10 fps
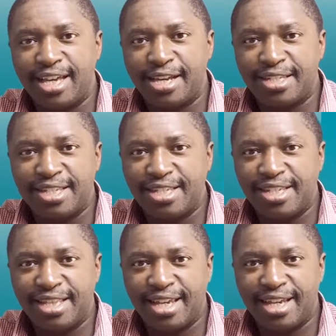
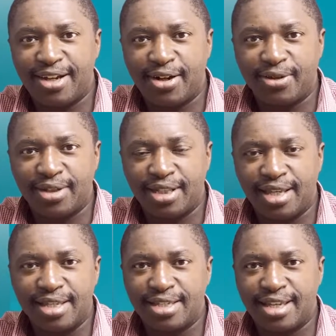Sitting there on the
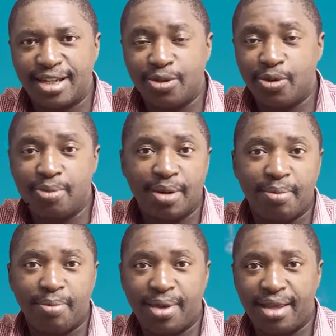desk and doing my
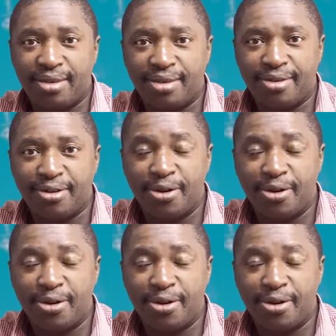math,